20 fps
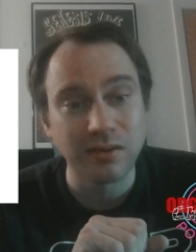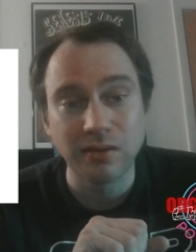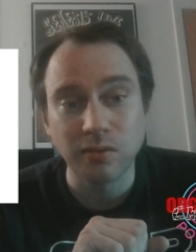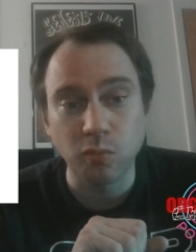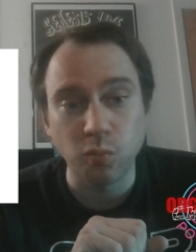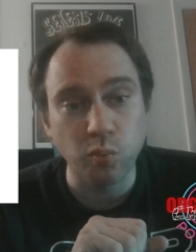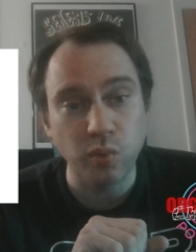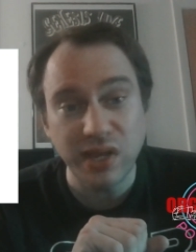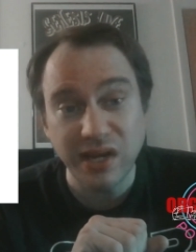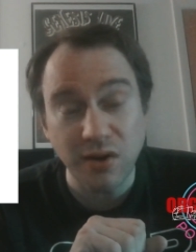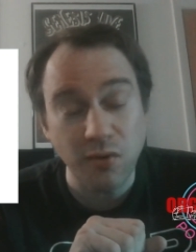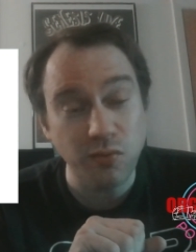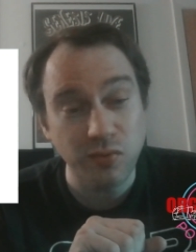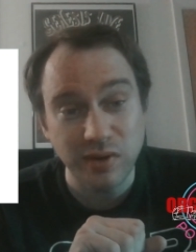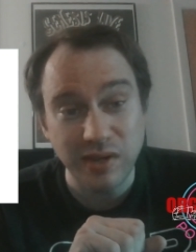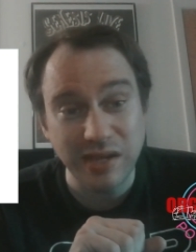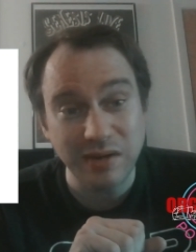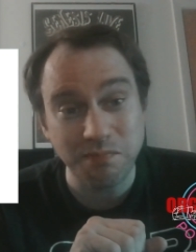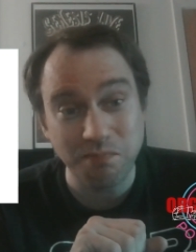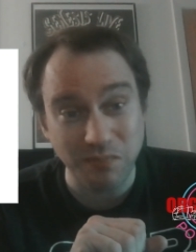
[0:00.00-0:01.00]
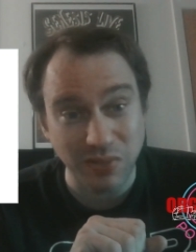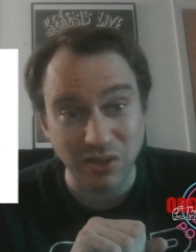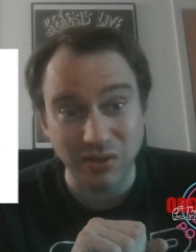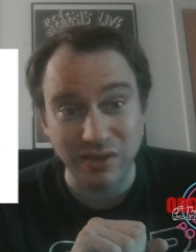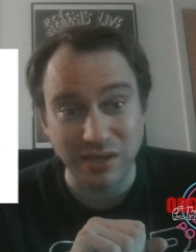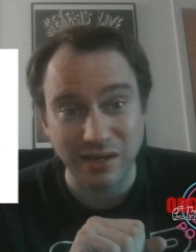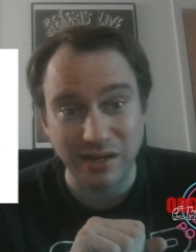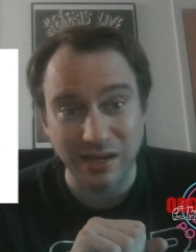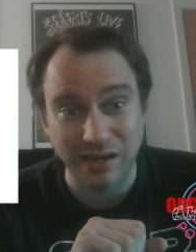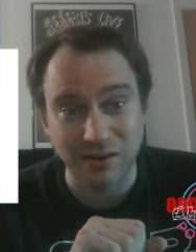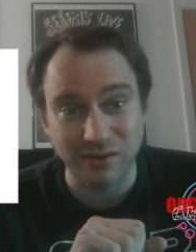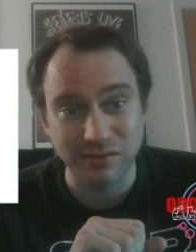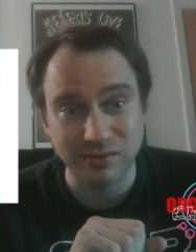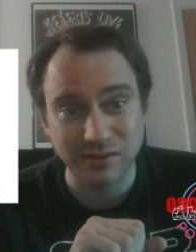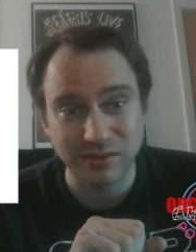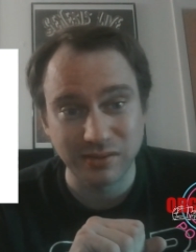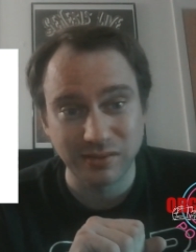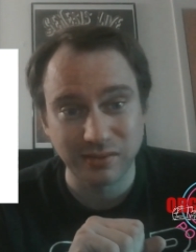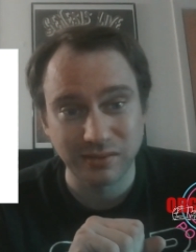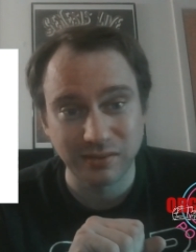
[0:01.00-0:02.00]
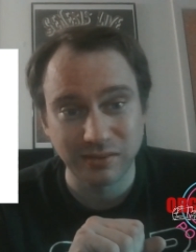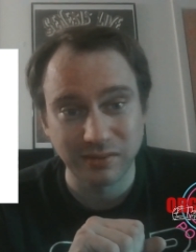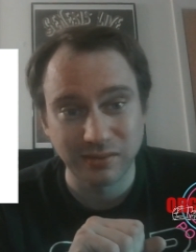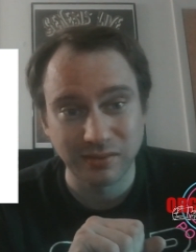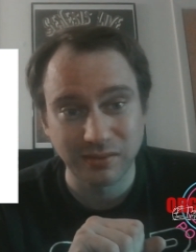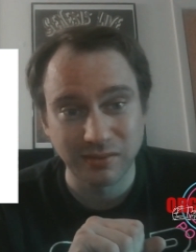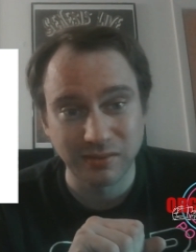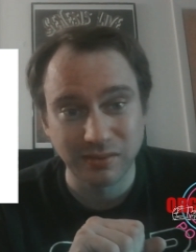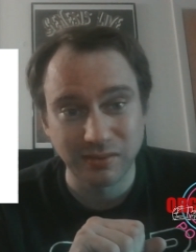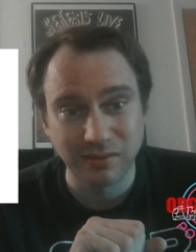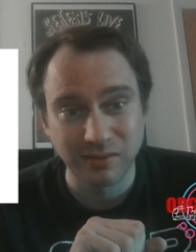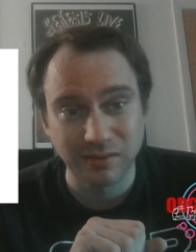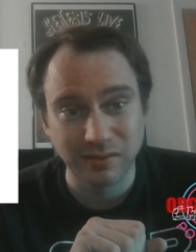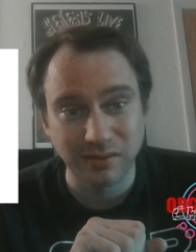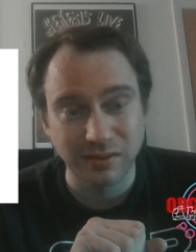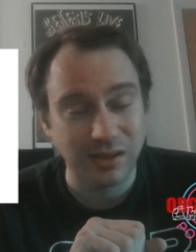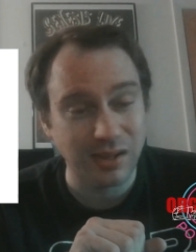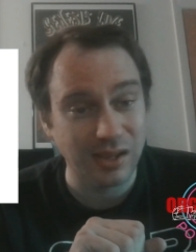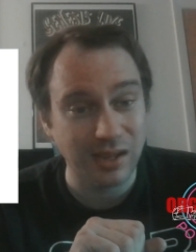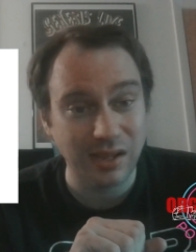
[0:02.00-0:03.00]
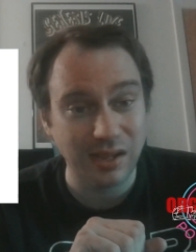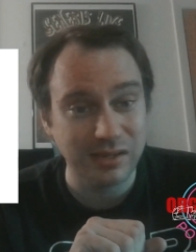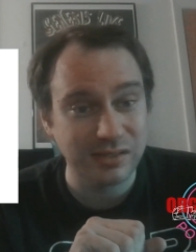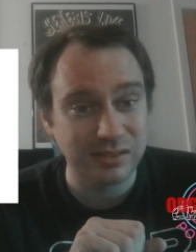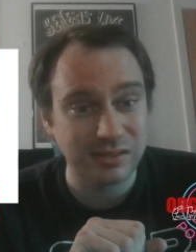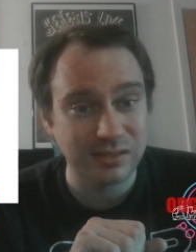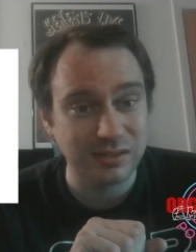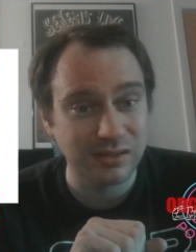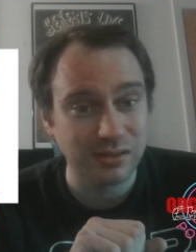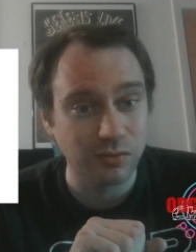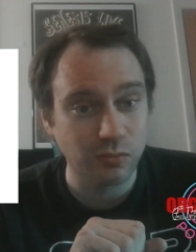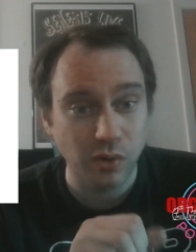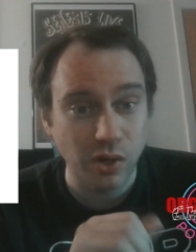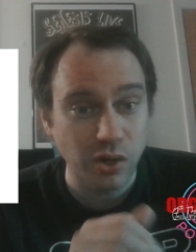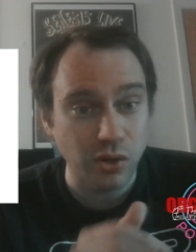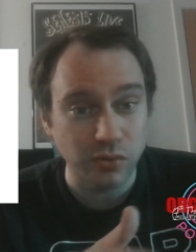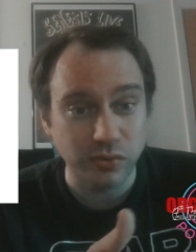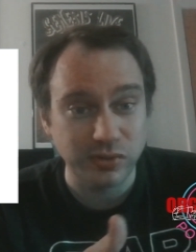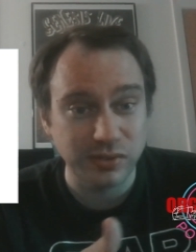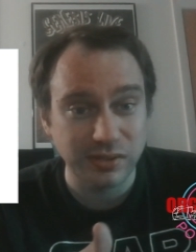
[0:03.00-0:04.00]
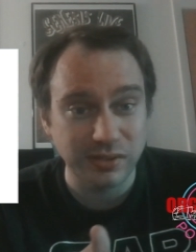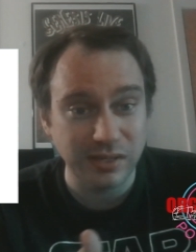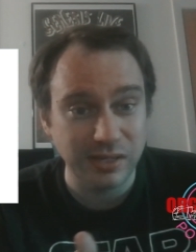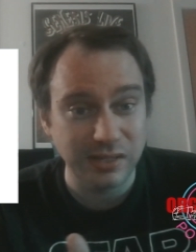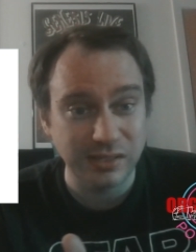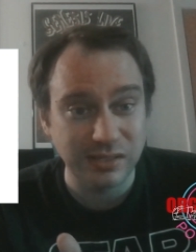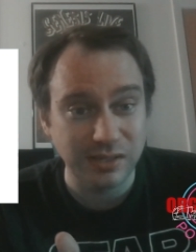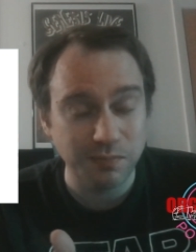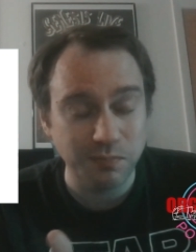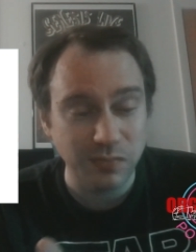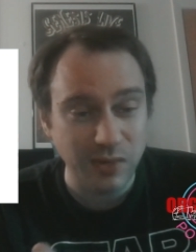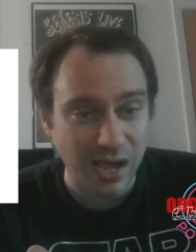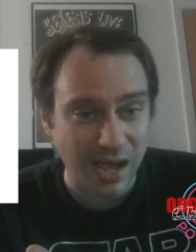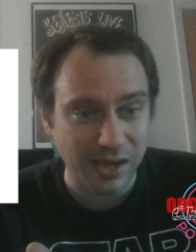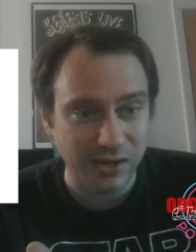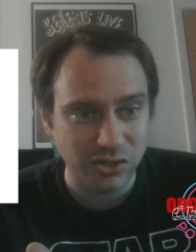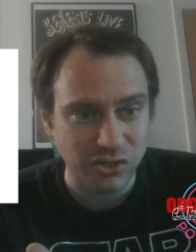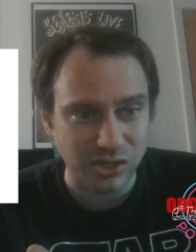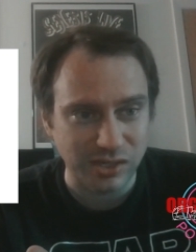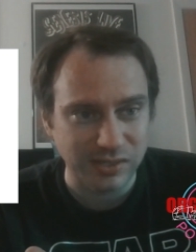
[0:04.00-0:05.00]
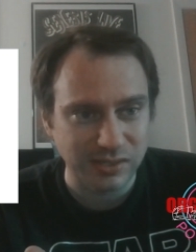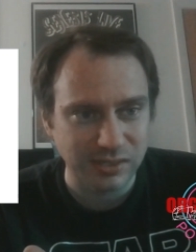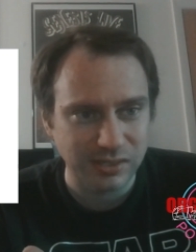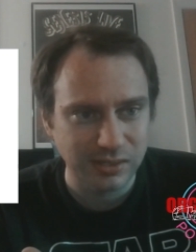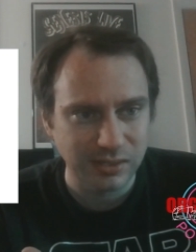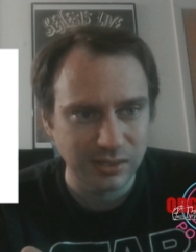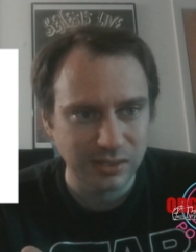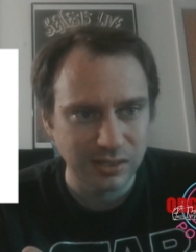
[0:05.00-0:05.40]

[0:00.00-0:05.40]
We don't need billionaires. It's gross. It's obnoxious